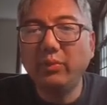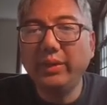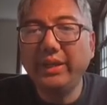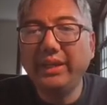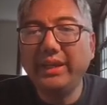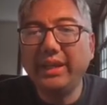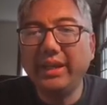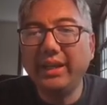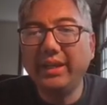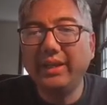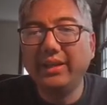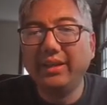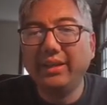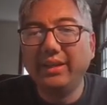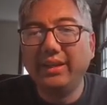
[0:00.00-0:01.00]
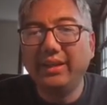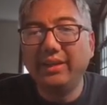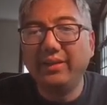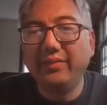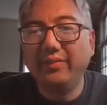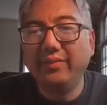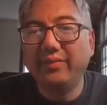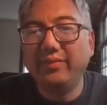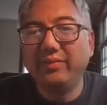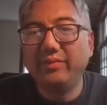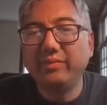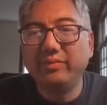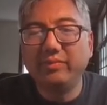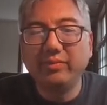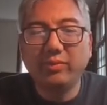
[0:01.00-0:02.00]
We can, of
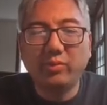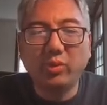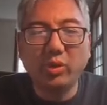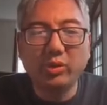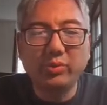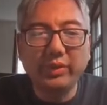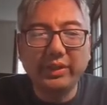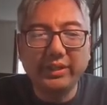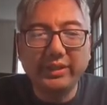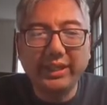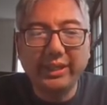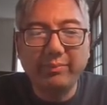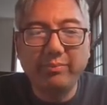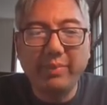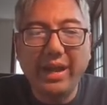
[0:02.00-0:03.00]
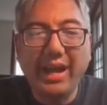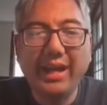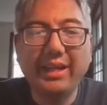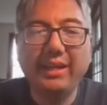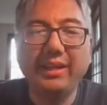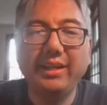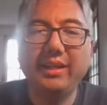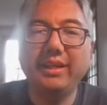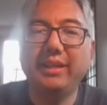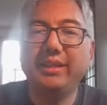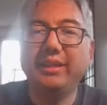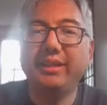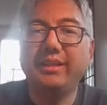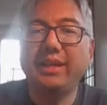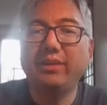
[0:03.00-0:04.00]
course, we could take back, and I
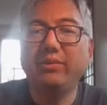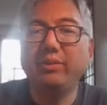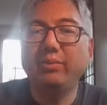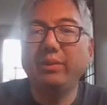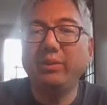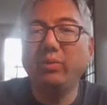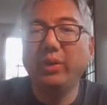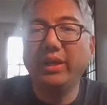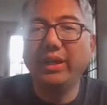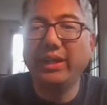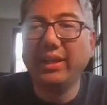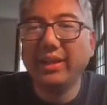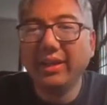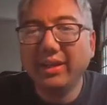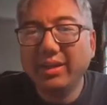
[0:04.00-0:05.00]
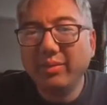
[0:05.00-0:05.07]
think that would be winning.